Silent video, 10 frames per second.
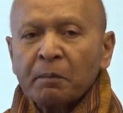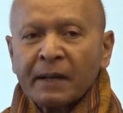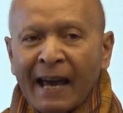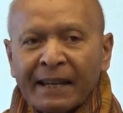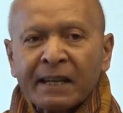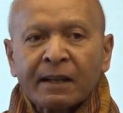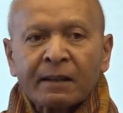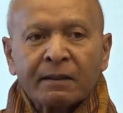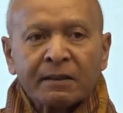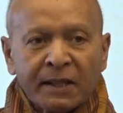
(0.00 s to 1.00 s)

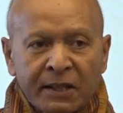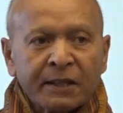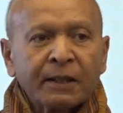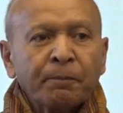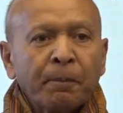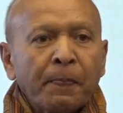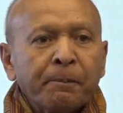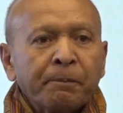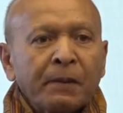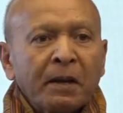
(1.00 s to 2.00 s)
monarchical system,
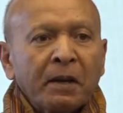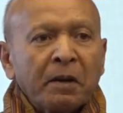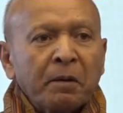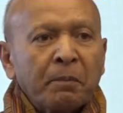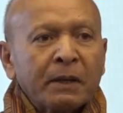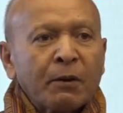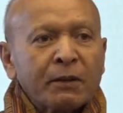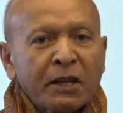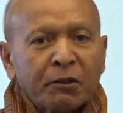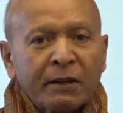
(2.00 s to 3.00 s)
but there
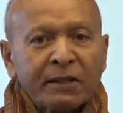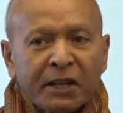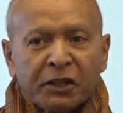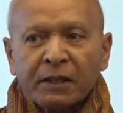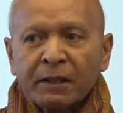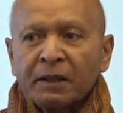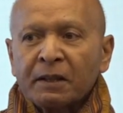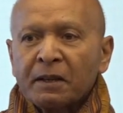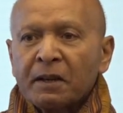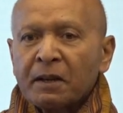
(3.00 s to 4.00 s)
was a transition
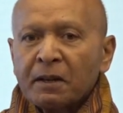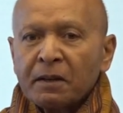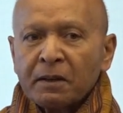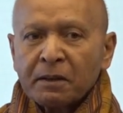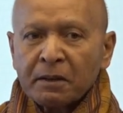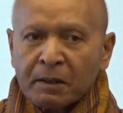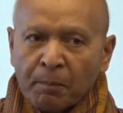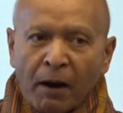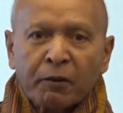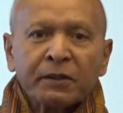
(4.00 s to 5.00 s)
to
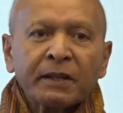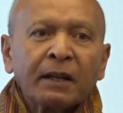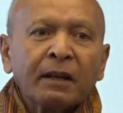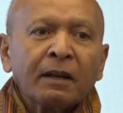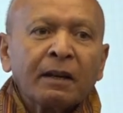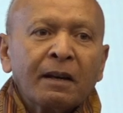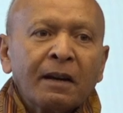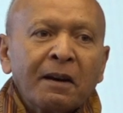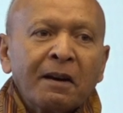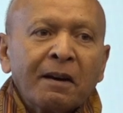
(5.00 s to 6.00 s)
democracy,
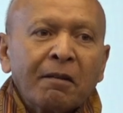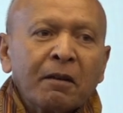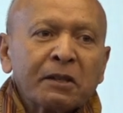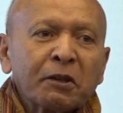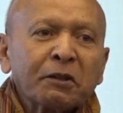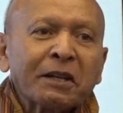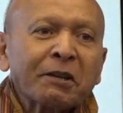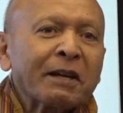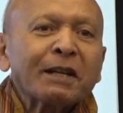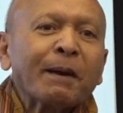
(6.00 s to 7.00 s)
also
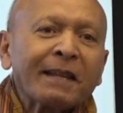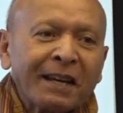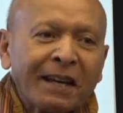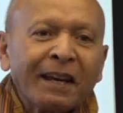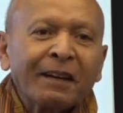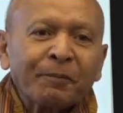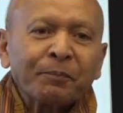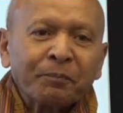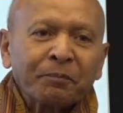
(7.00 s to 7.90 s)
decreed by the king.